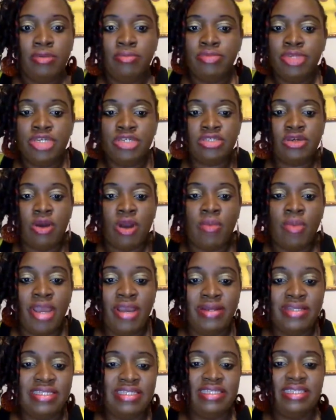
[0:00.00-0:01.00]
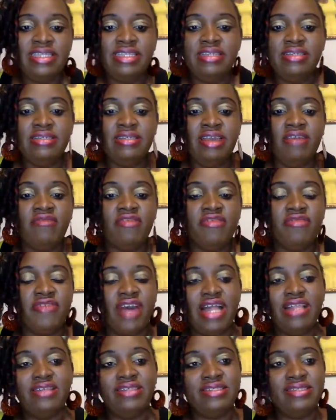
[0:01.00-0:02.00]
because our parents never
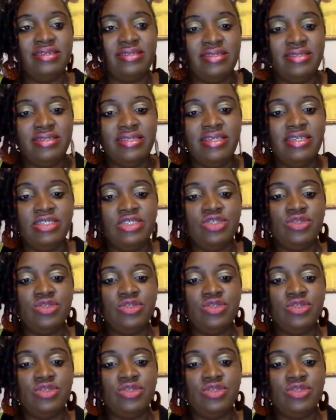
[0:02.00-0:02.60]
value certain things.